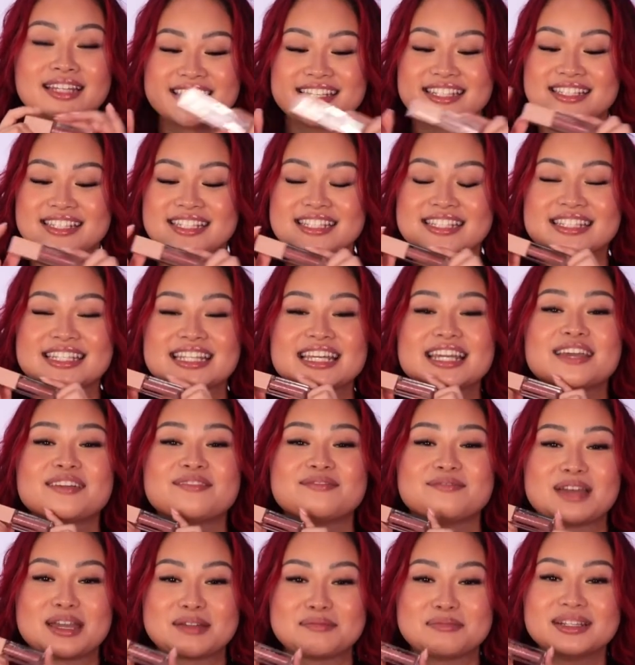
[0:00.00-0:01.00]
This is the
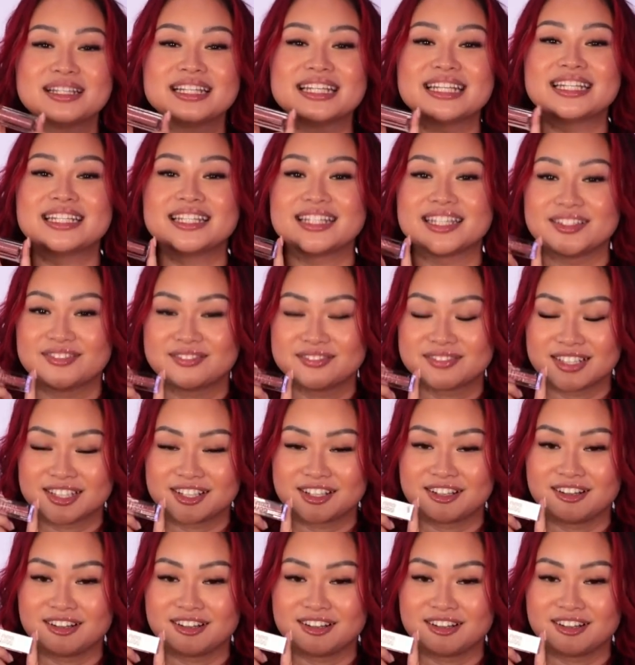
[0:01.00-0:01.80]
Maybelline Lifter